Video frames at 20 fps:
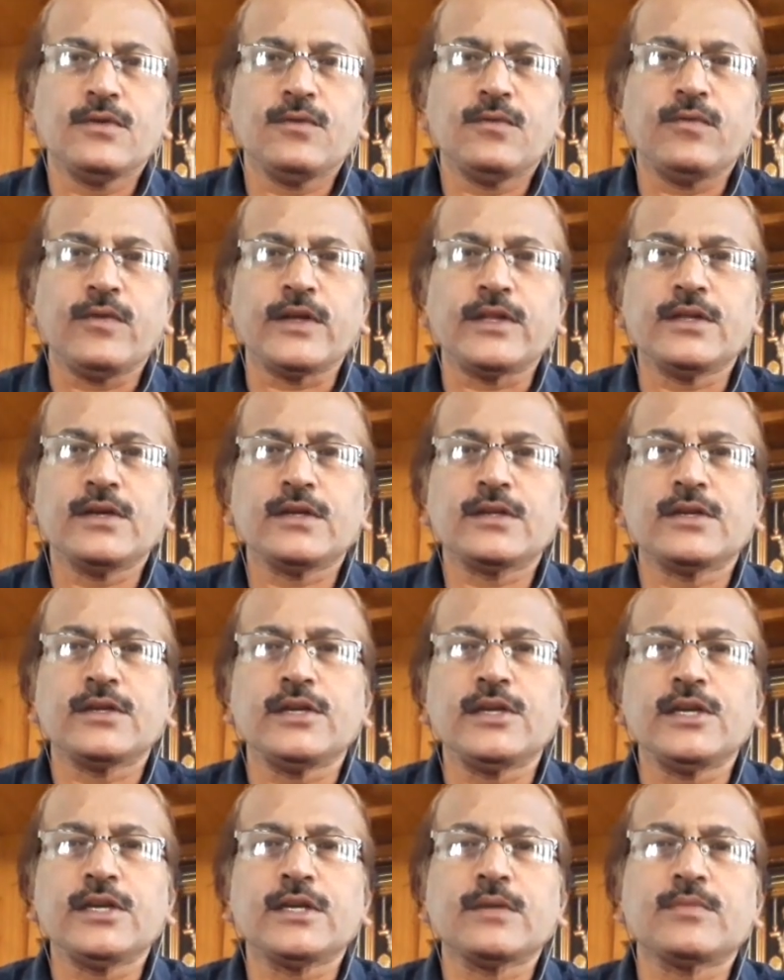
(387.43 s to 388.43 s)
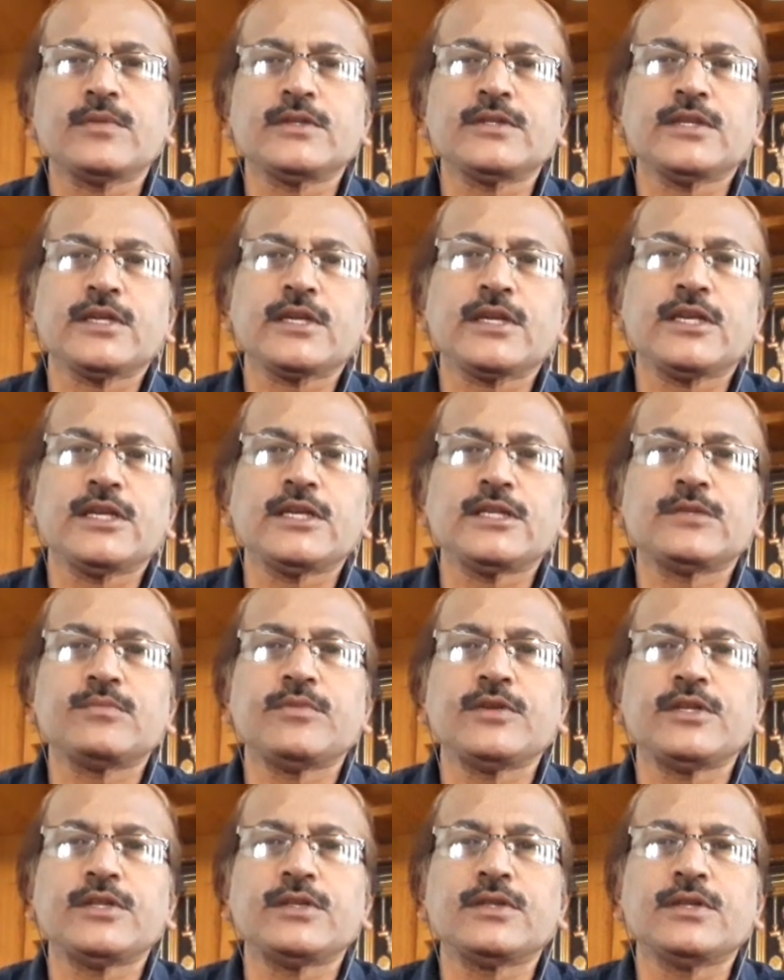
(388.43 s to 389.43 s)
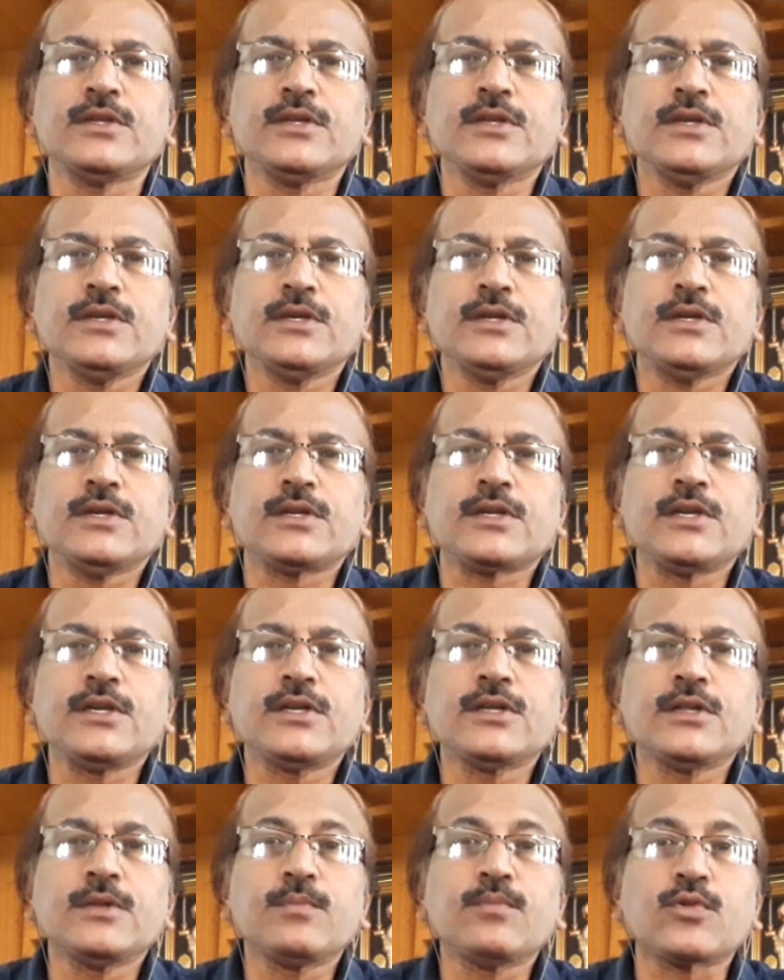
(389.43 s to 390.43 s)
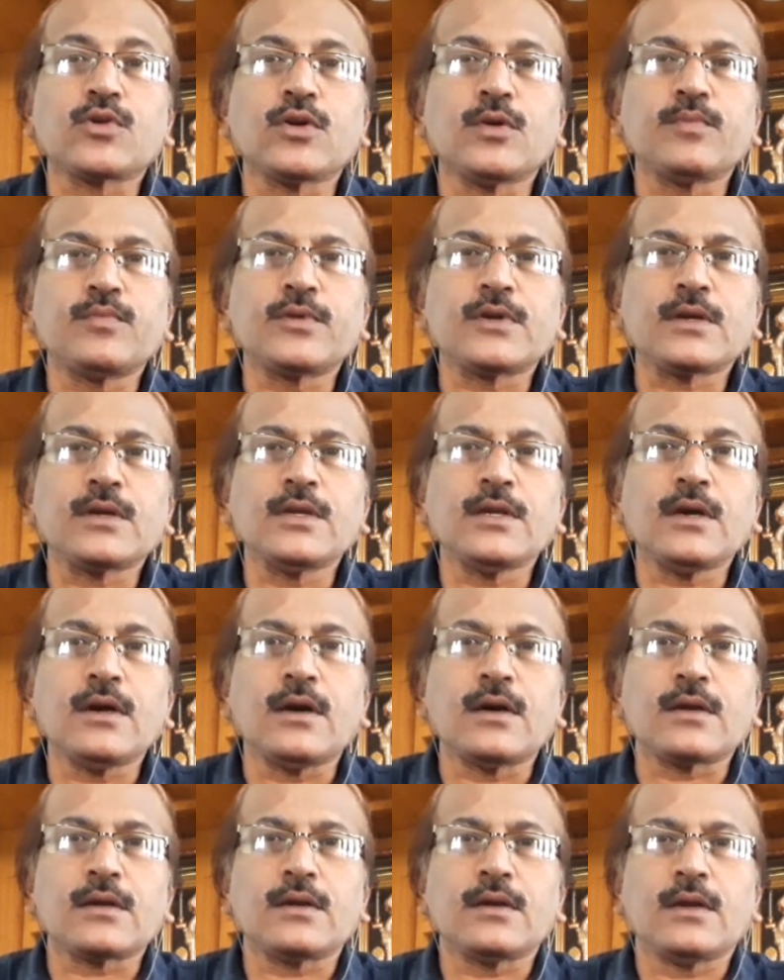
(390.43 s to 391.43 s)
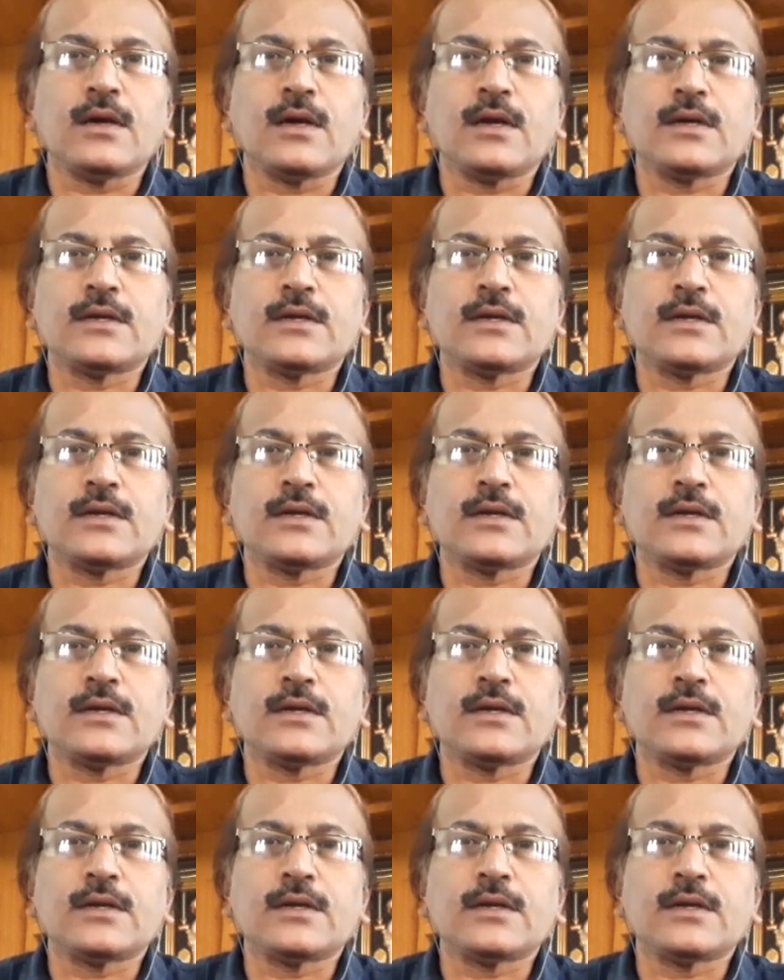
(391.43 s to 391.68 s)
whether the date of the check has been written properly or not.